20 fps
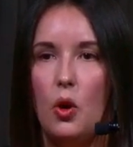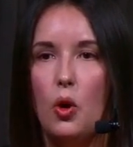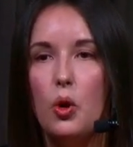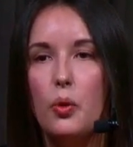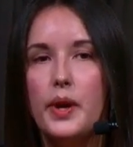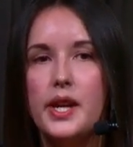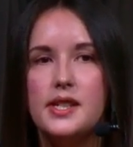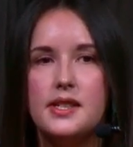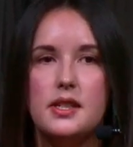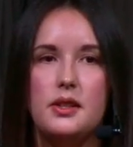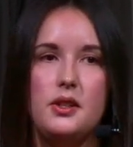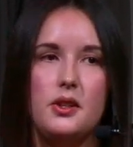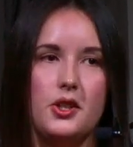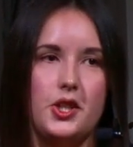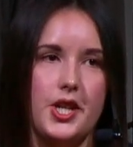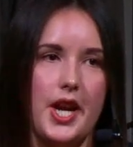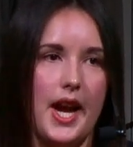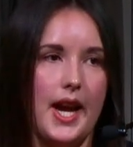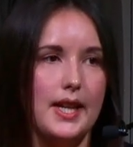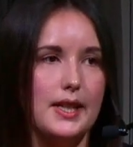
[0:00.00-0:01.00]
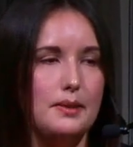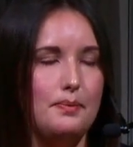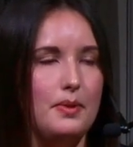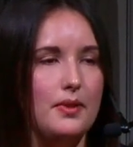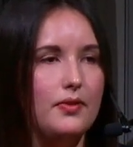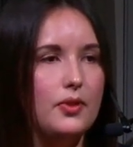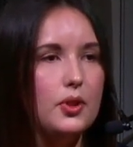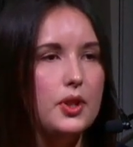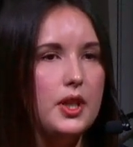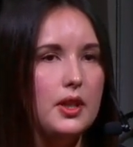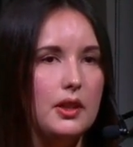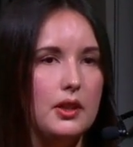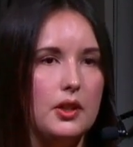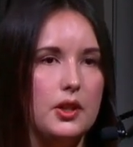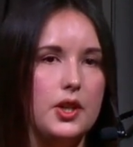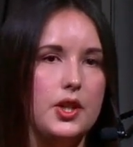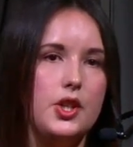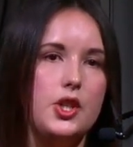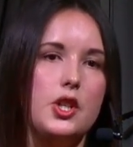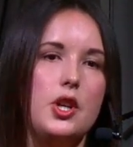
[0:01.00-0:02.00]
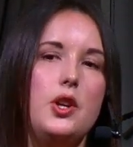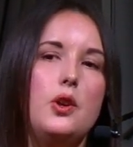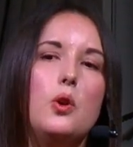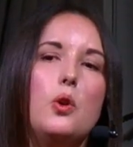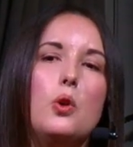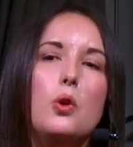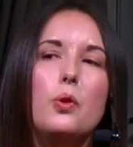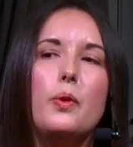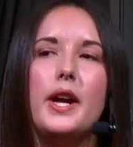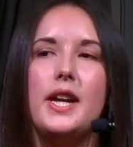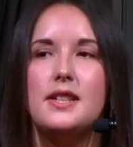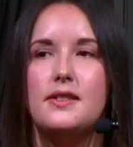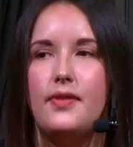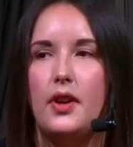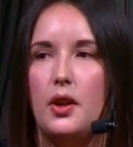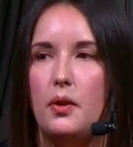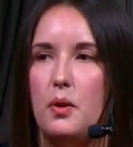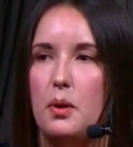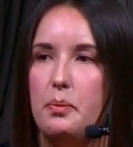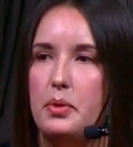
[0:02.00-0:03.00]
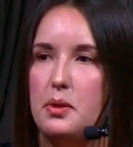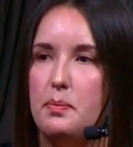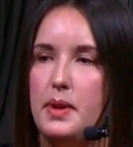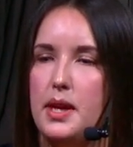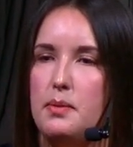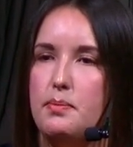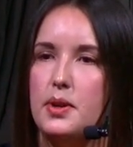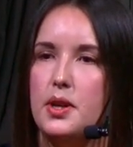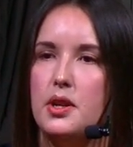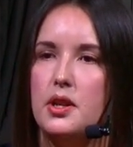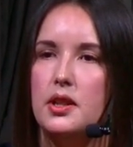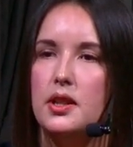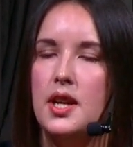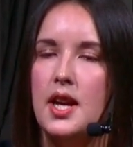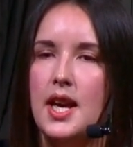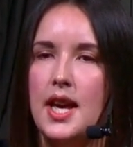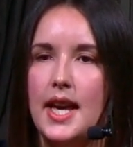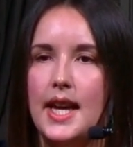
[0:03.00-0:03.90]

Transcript: Always do your checks before you launch, and always follow up with people.